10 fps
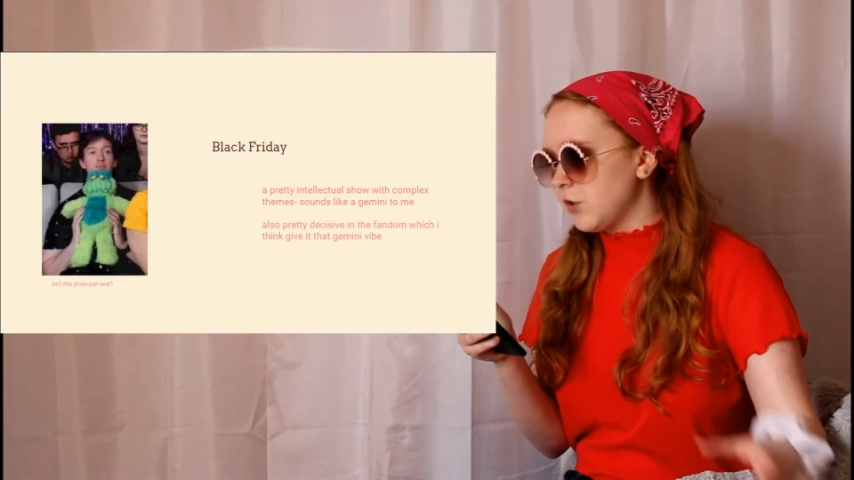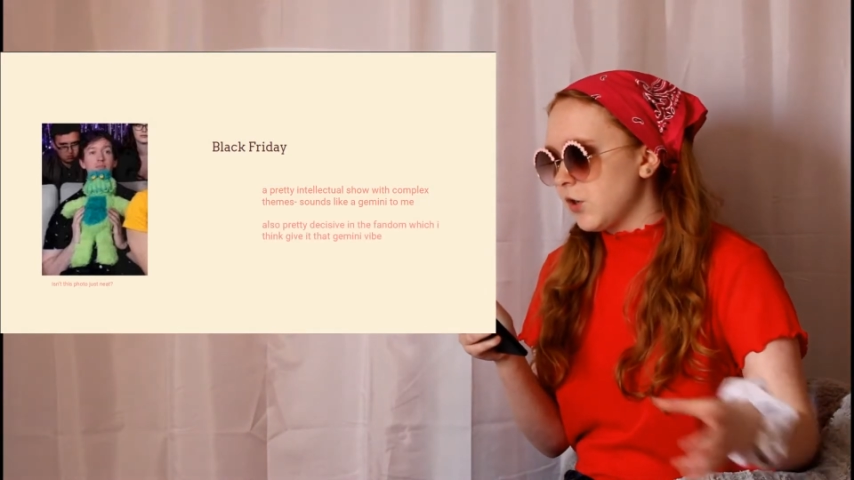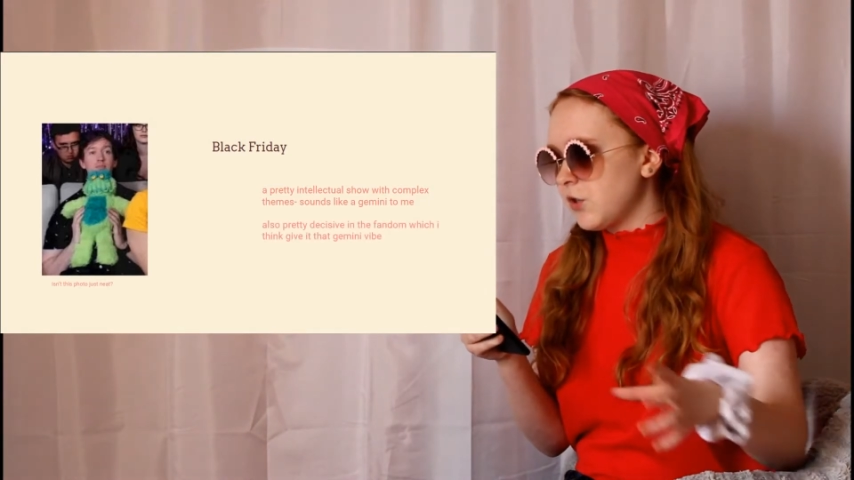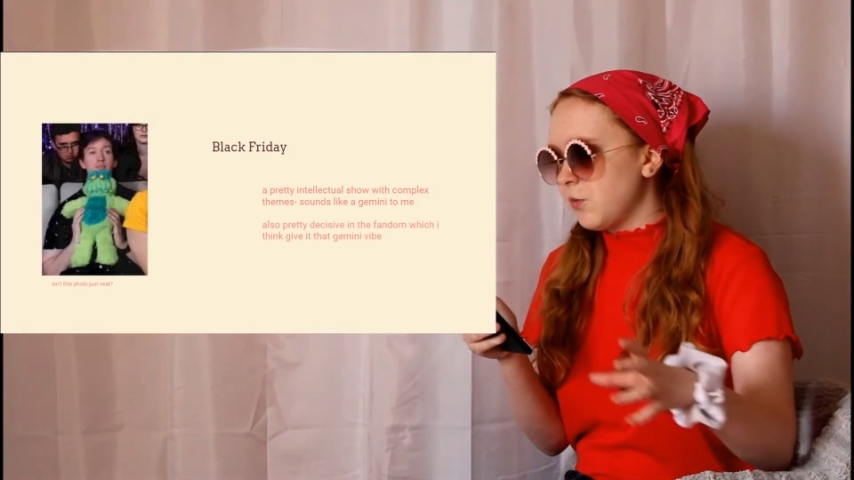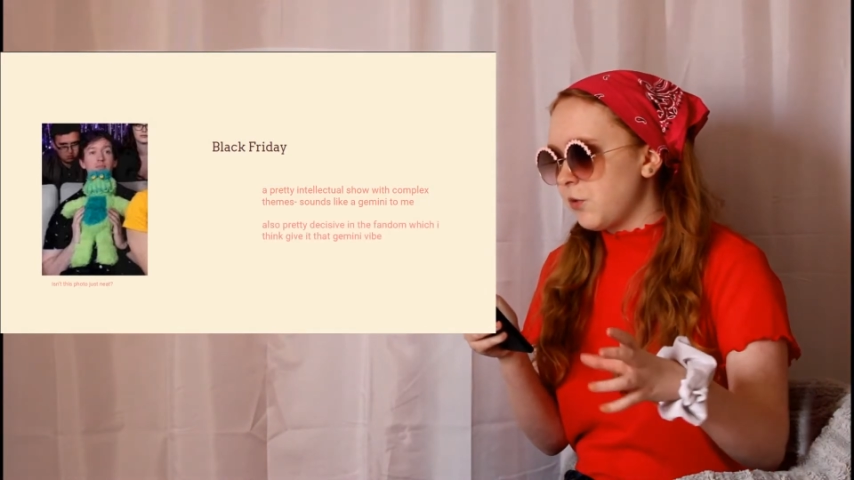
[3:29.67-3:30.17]
it's
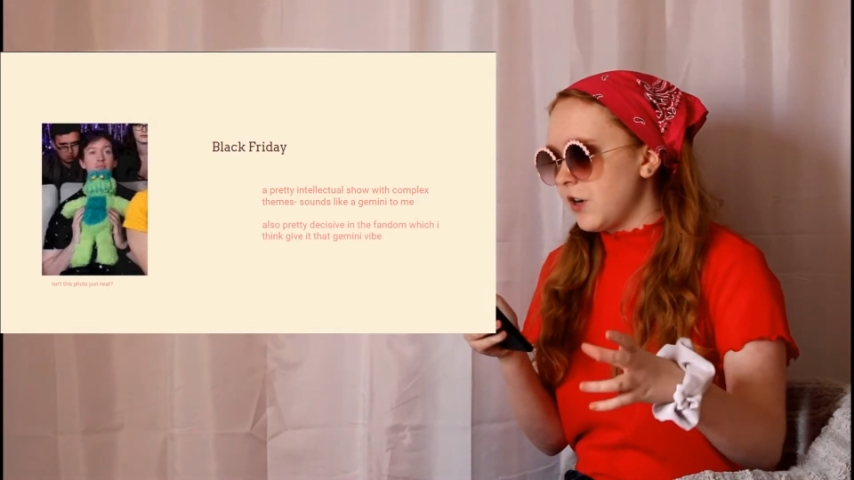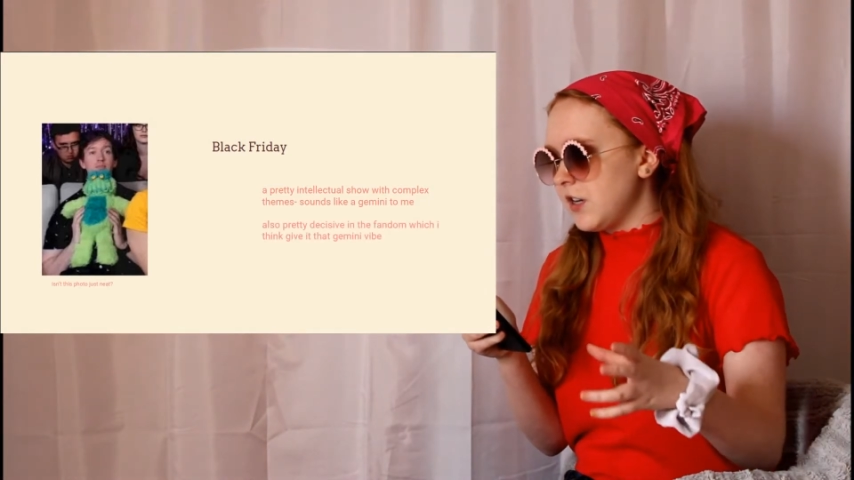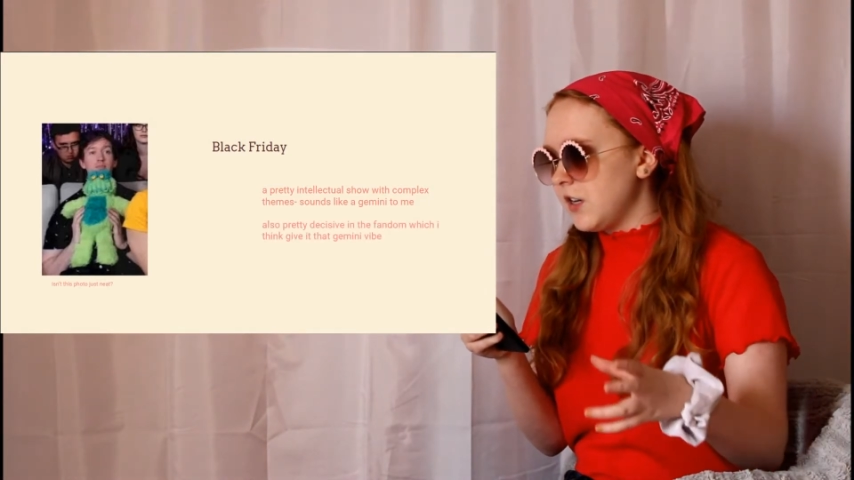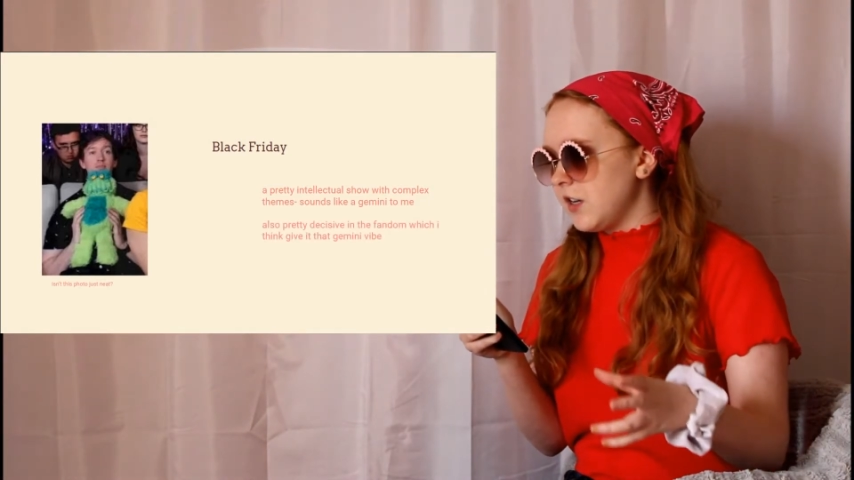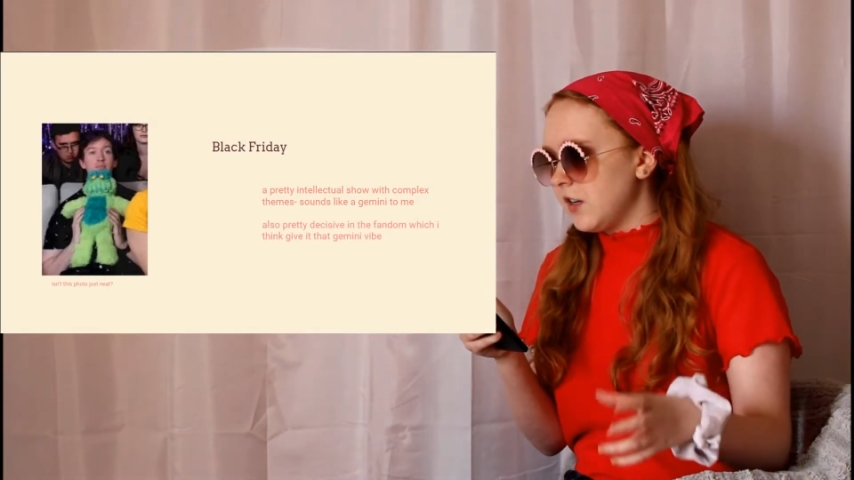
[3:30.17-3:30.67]
also
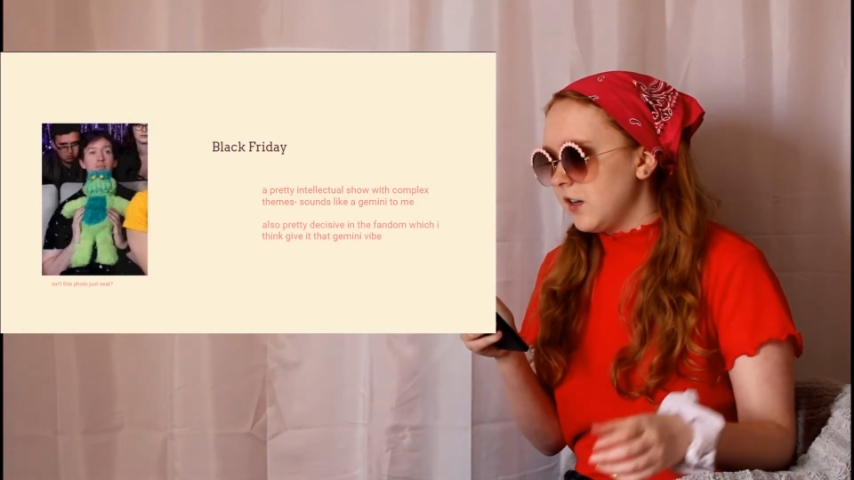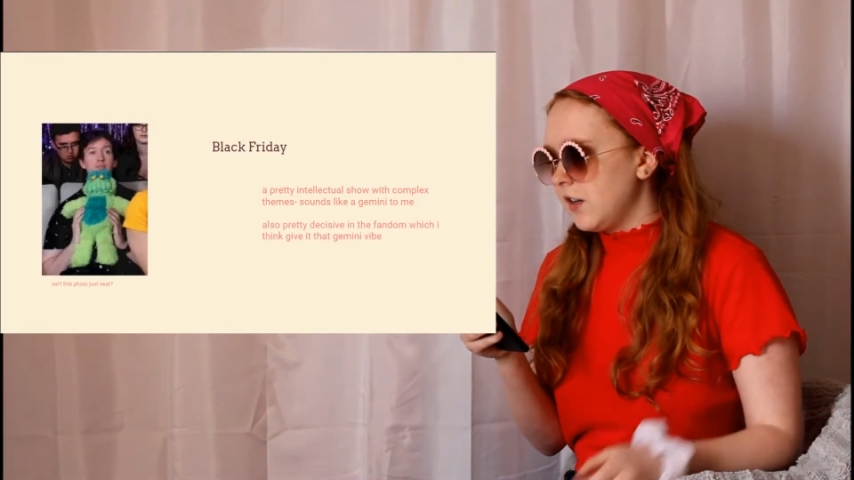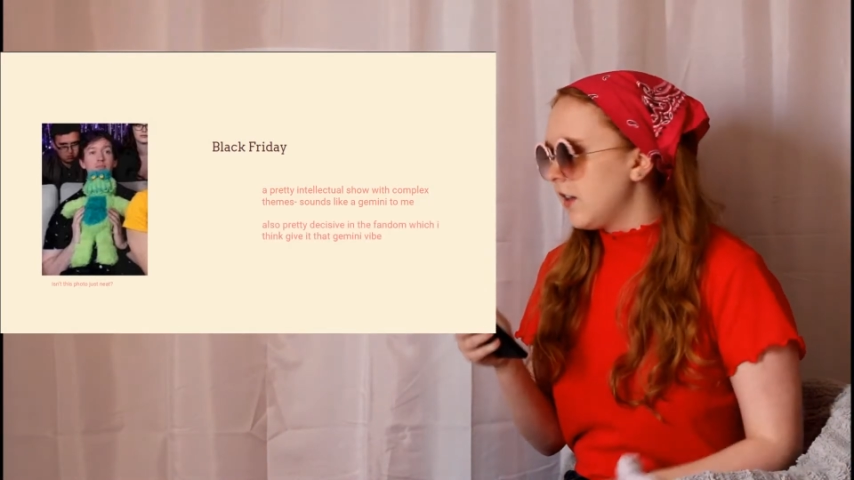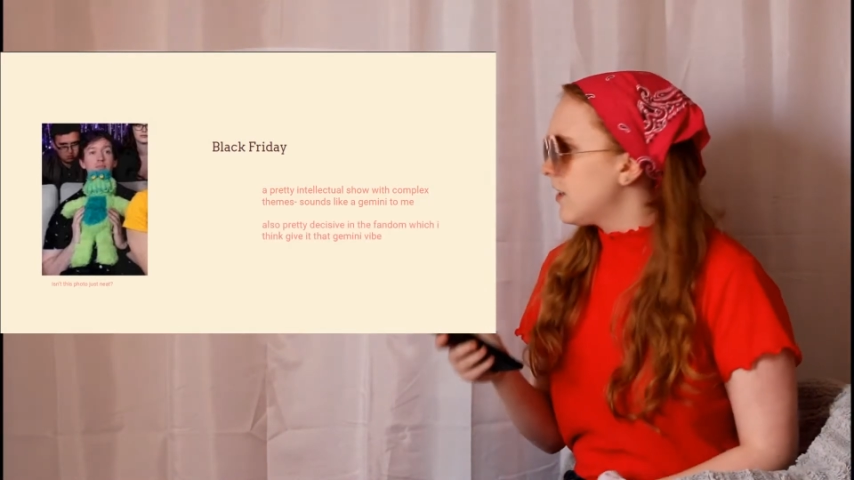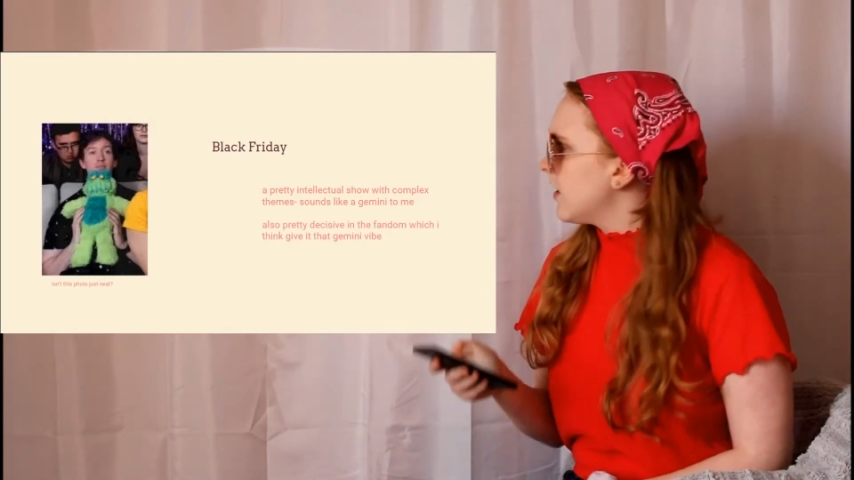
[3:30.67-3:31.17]
pretty...
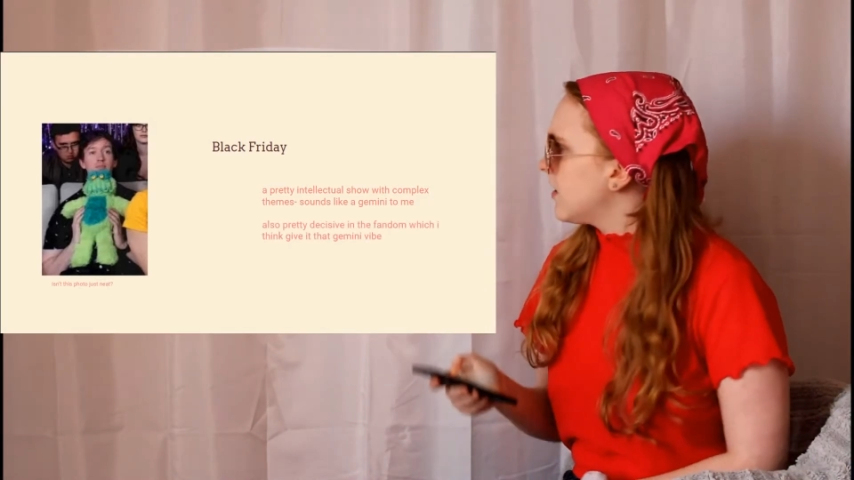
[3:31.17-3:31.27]
That